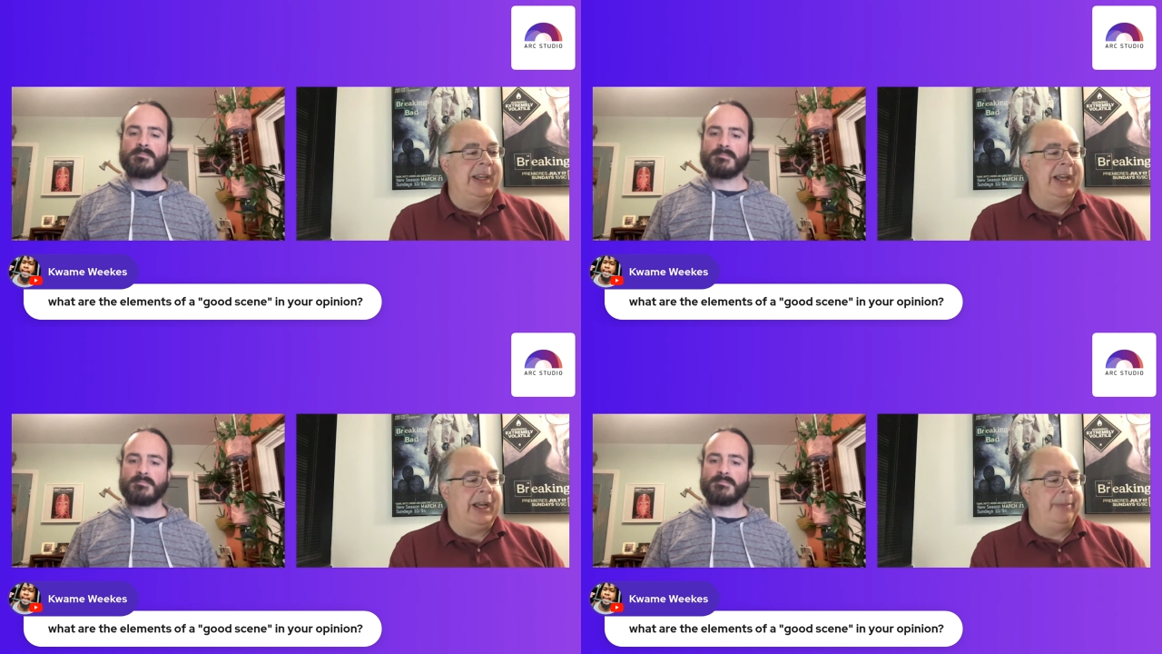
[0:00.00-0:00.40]

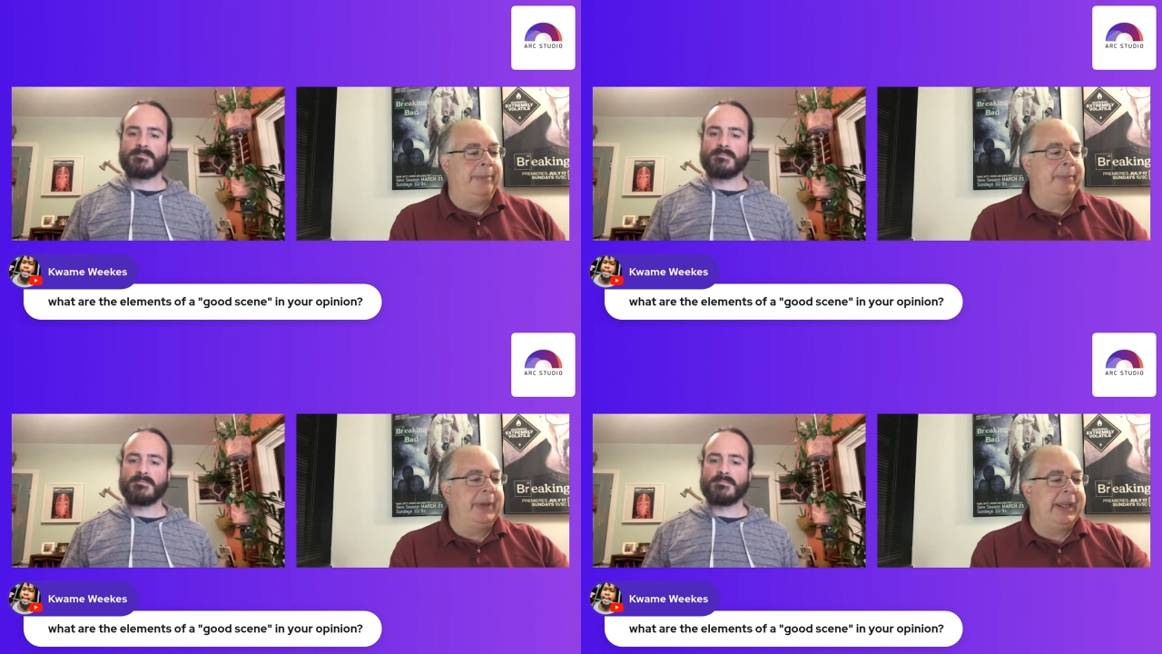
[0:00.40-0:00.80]

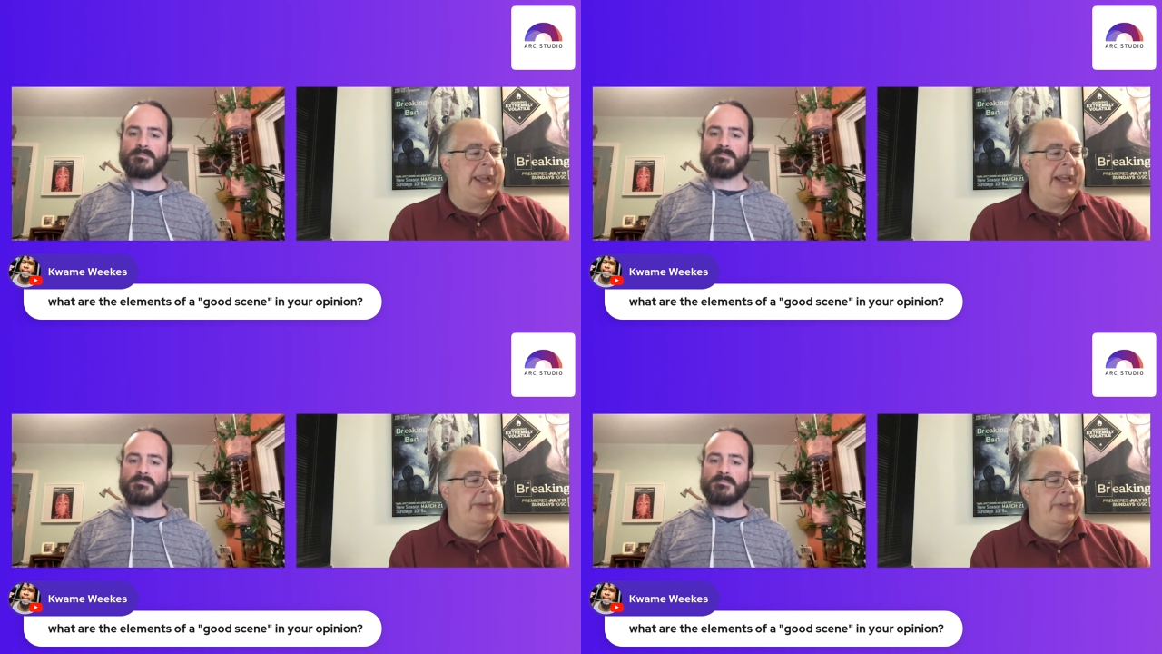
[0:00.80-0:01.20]
Speaker 1: Um,
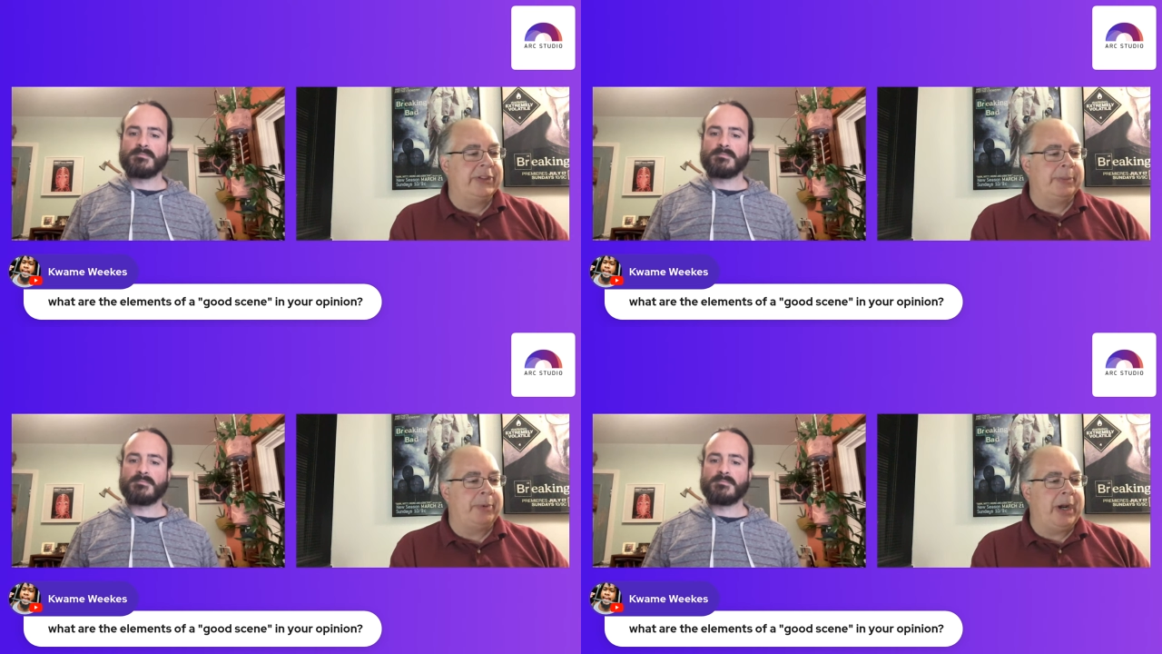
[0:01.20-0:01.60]
again, if
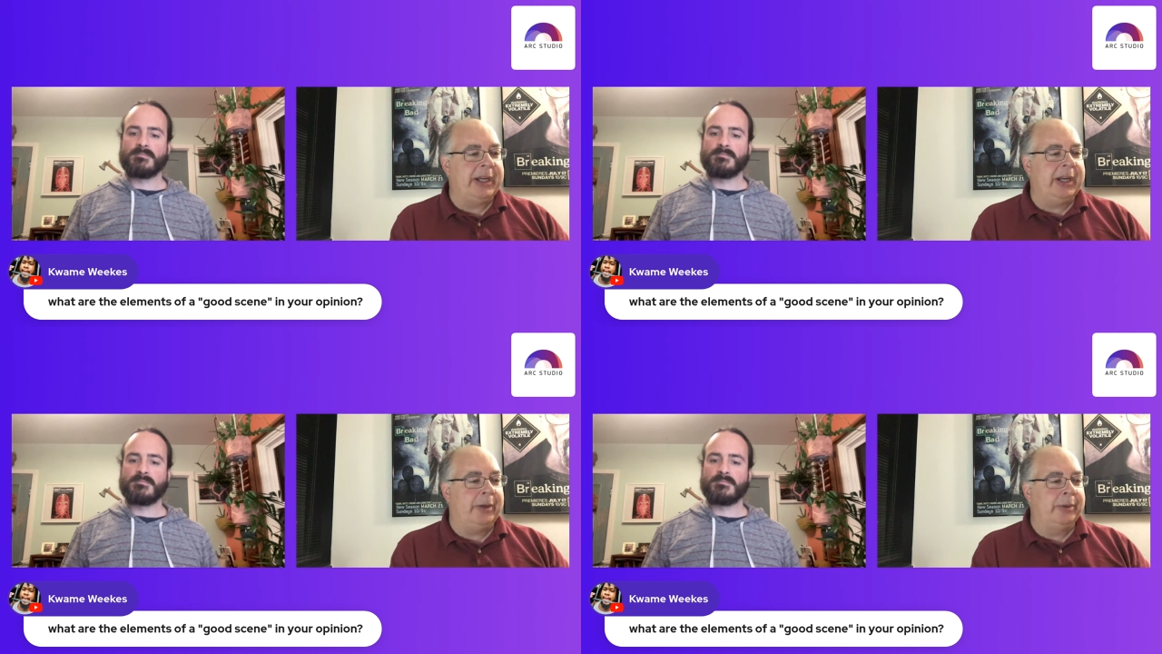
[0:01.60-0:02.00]
it's
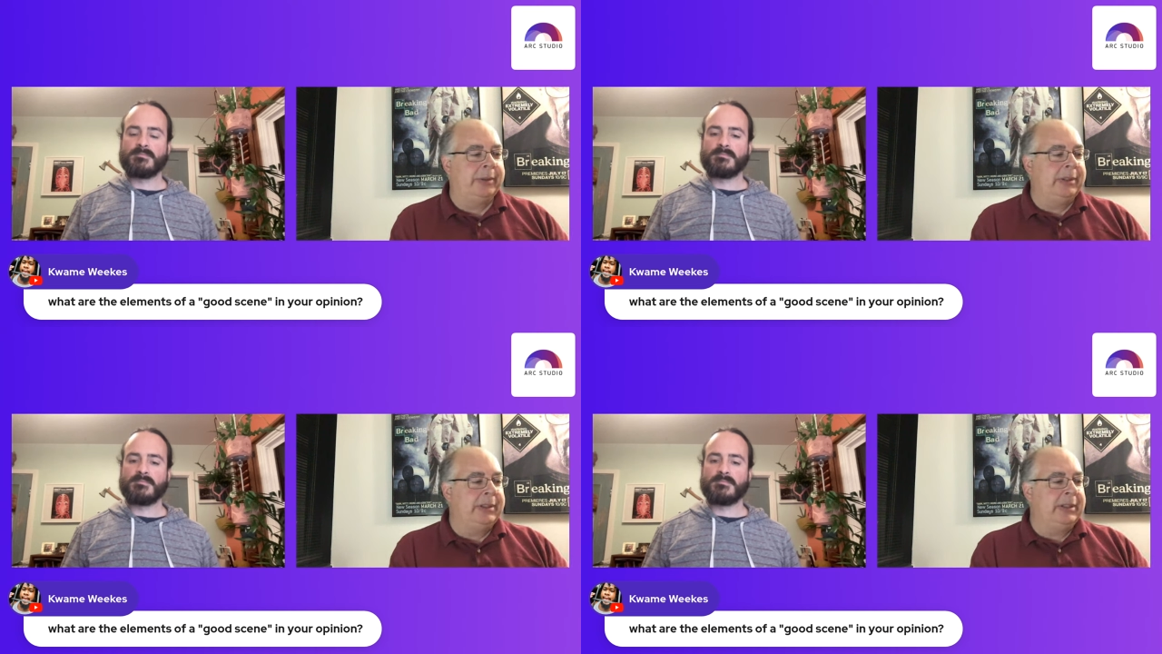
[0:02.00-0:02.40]
surprise, you
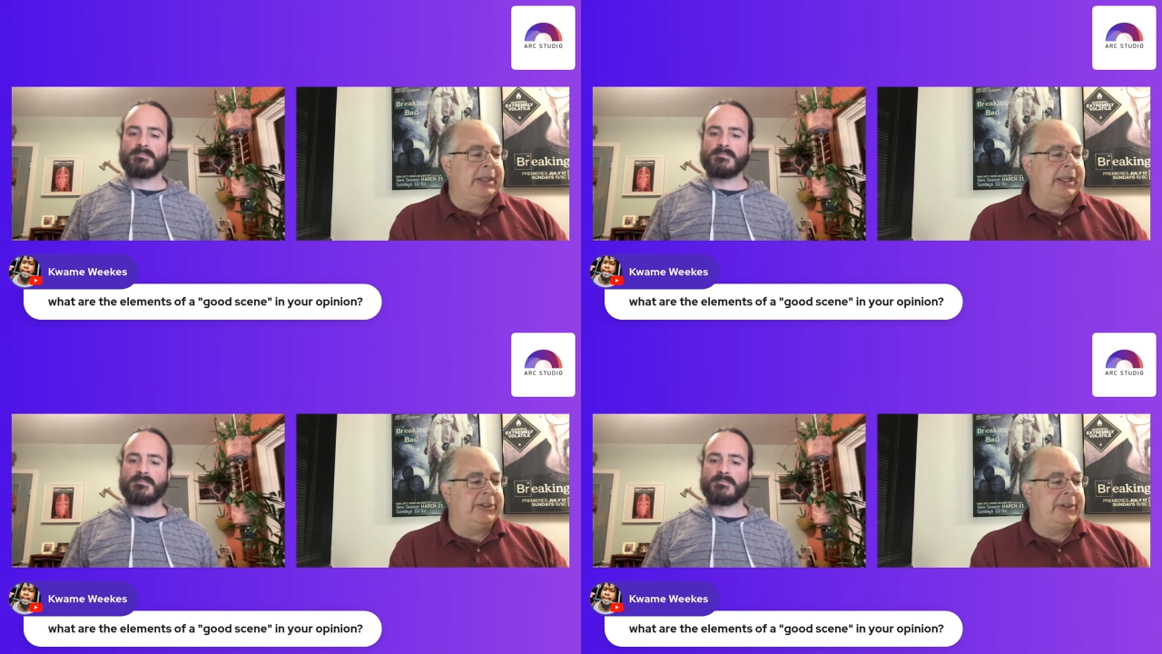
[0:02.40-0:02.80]
know,
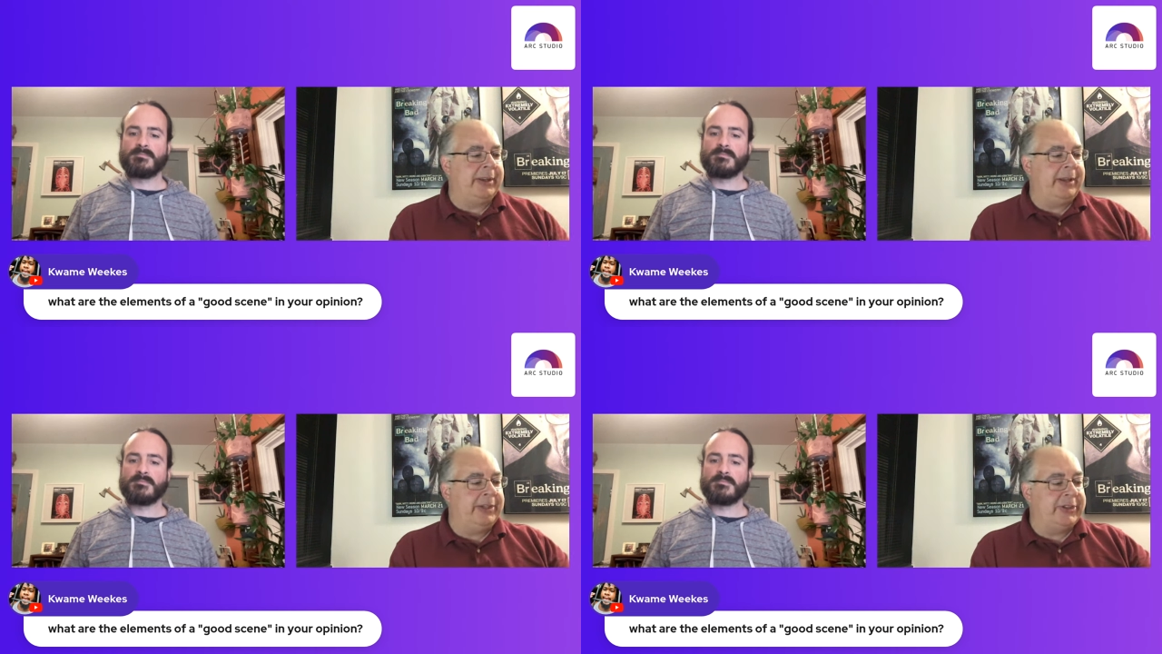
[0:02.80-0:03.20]
it's
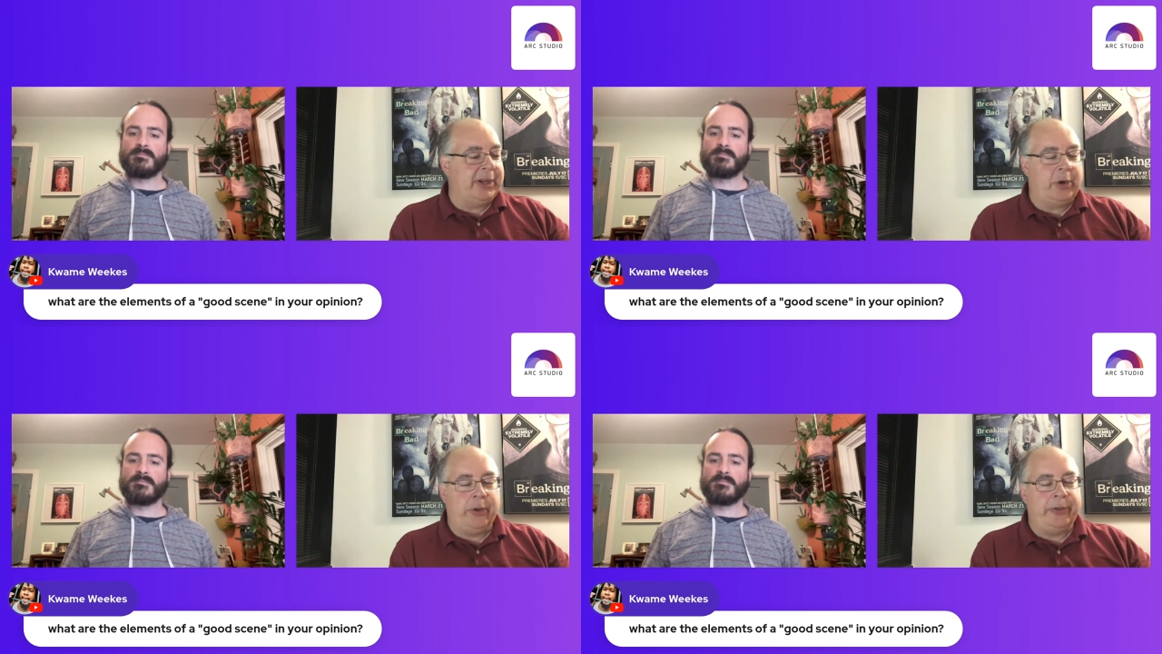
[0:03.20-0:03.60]
the it's the whole